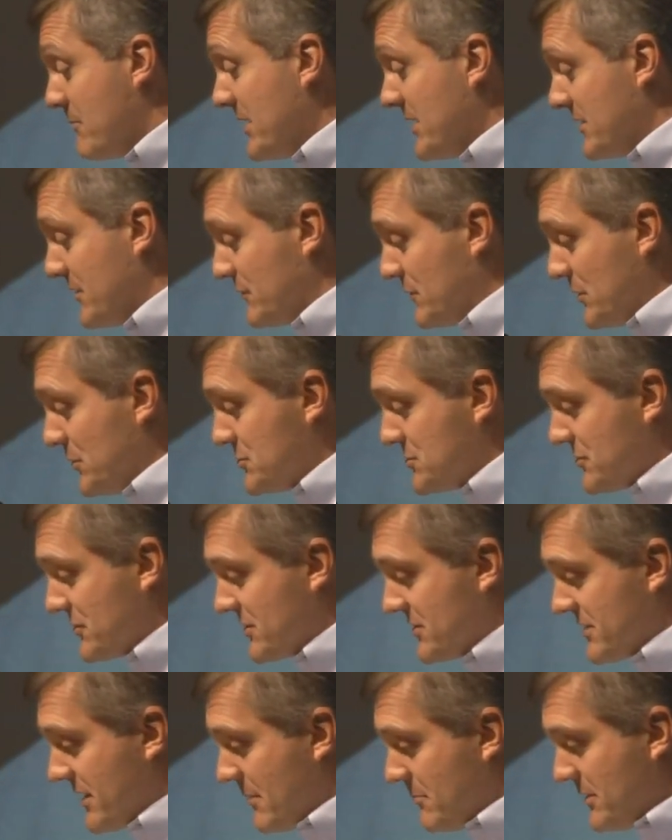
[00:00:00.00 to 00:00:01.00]
not be in the future
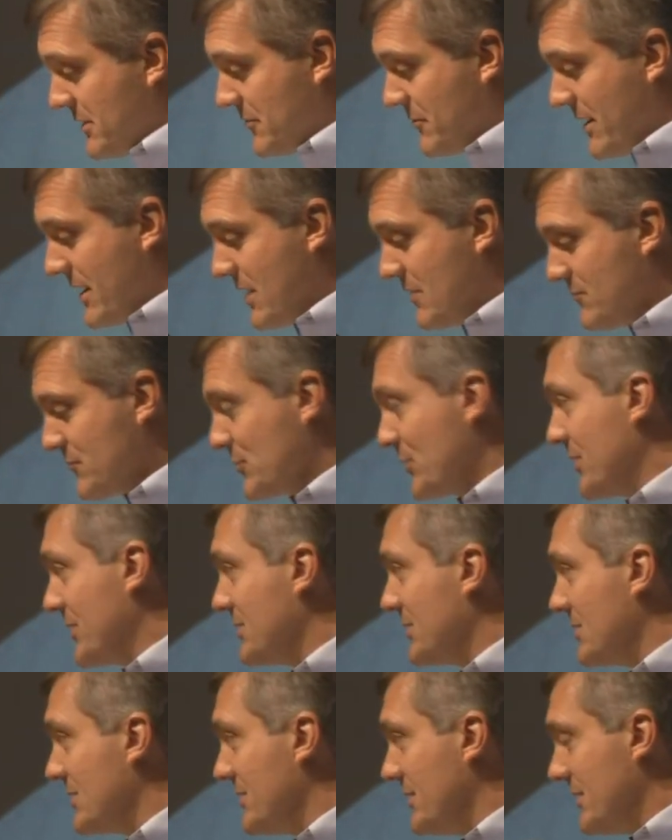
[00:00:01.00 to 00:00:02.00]
the dumping ground for
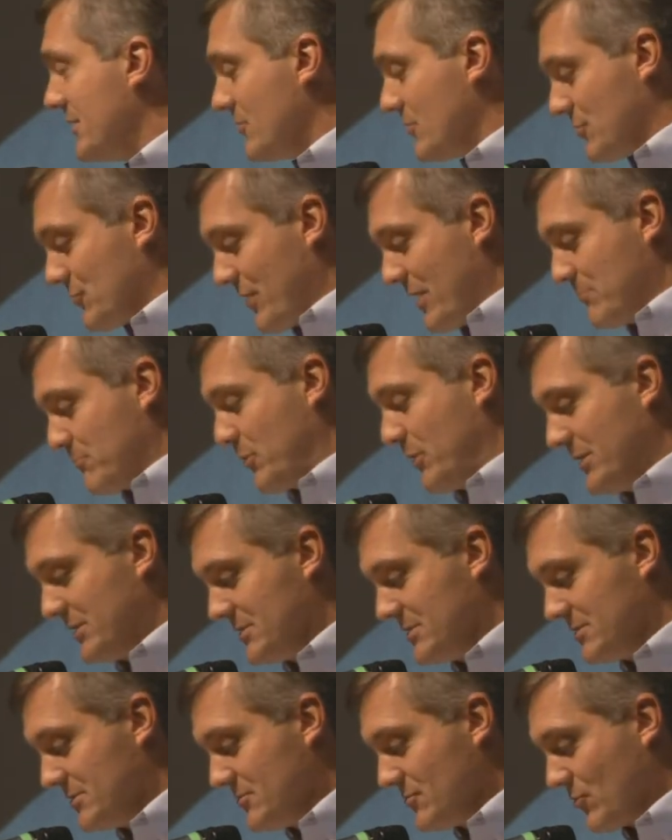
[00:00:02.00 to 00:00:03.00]
Italy or Great
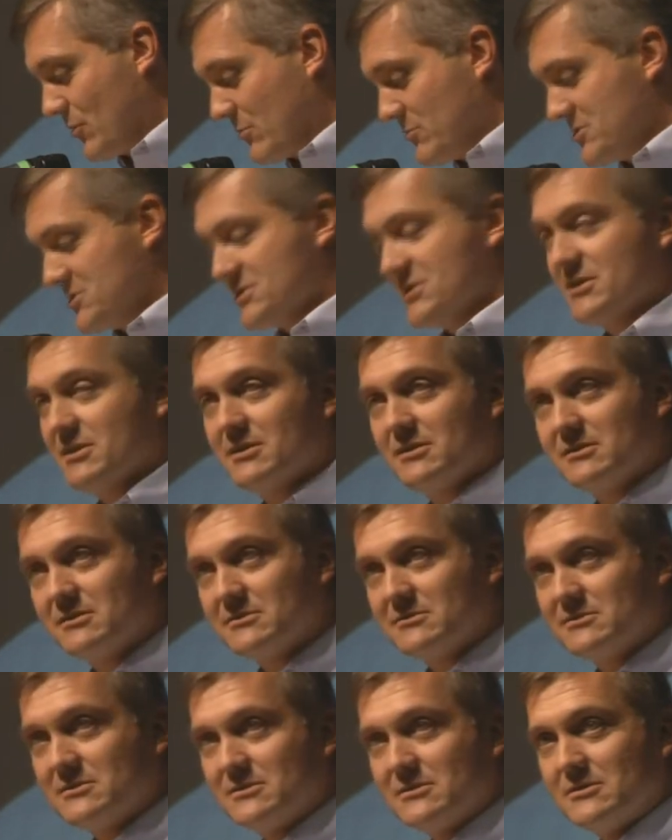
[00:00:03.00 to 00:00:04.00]
Britain or Brazil
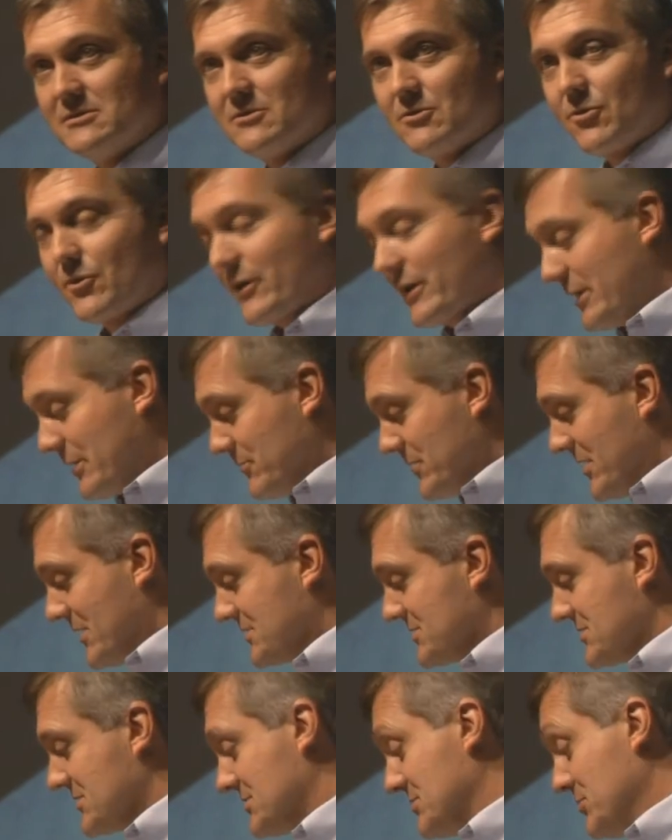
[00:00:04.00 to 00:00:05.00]
or anyone
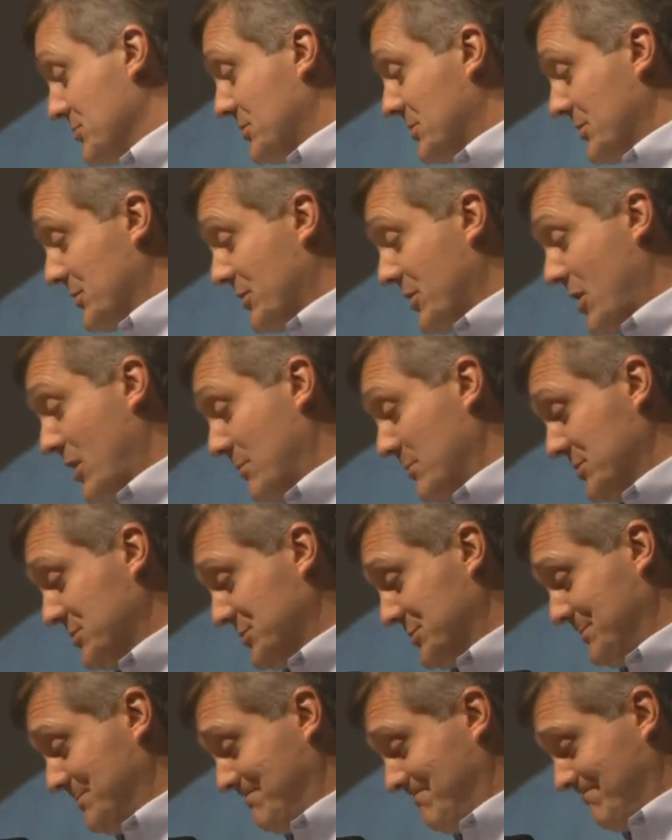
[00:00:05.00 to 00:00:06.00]
else's nuclear
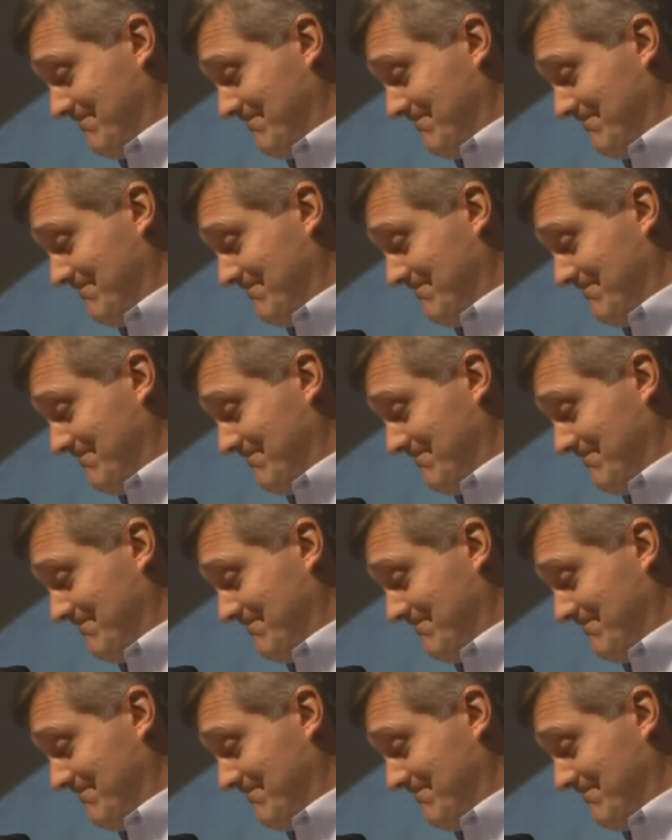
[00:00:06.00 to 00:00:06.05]
garbage.